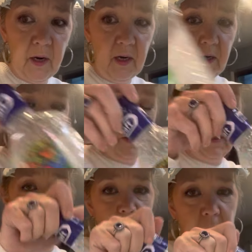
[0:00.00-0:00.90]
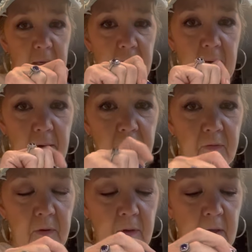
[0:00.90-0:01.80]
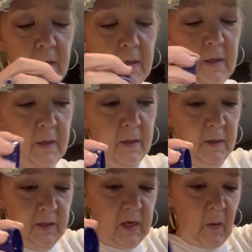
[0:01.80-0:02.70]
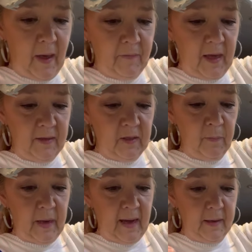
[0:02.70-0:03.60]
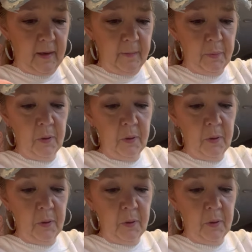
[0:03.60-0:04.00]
here wasn't going to be enough. So I've got some backup,